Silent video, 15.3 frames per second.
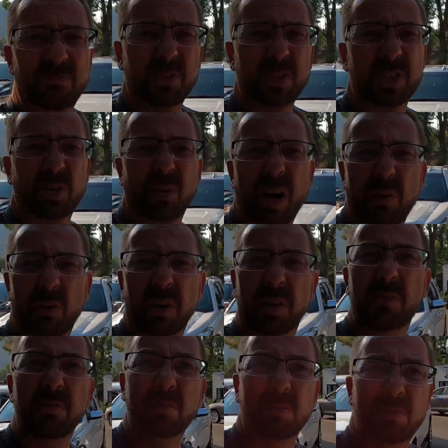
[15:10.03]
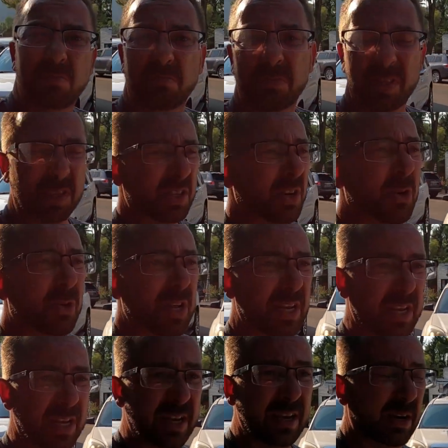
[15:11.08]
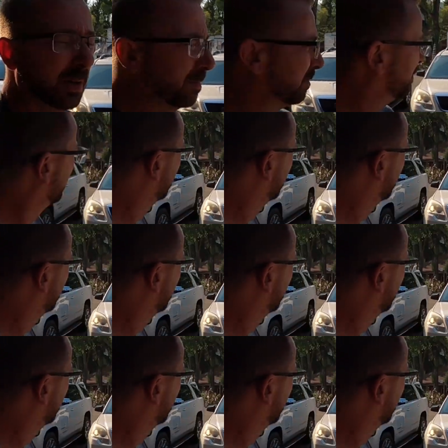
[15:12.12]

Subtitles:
what's the right word? Snooty here.